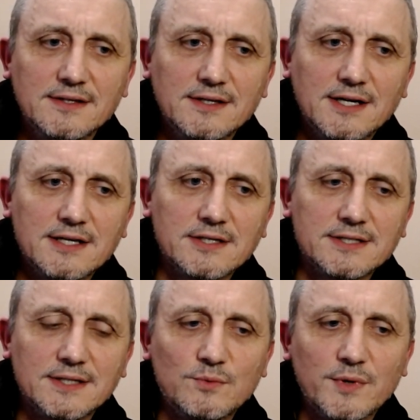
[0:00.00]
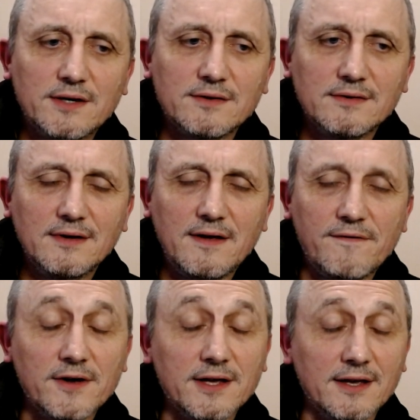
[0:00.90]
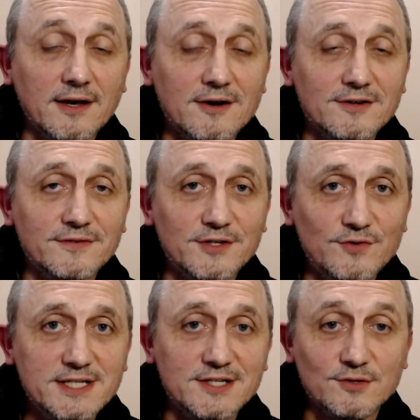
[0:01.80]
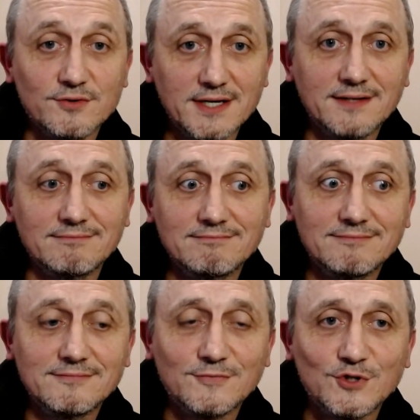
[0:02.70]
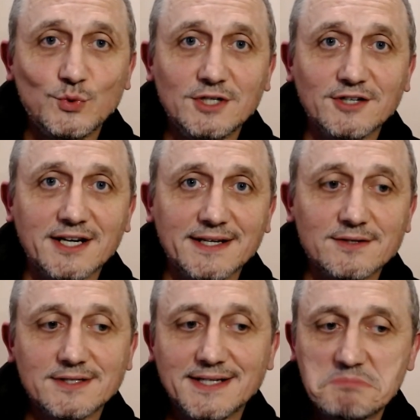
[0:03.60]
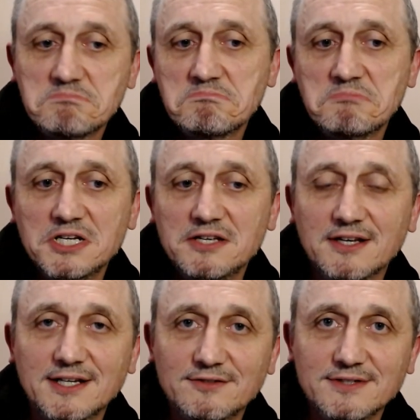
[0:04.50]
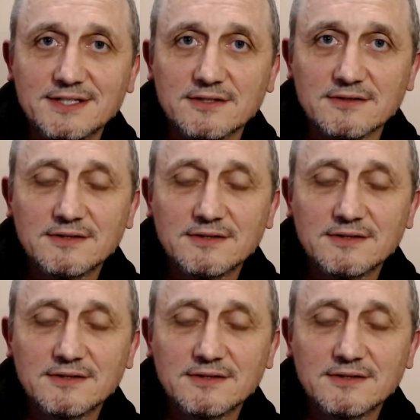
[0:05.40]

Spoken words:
So I said, well, if I could get hold of an original, then could we look at it? I was like, yeah, you get an original.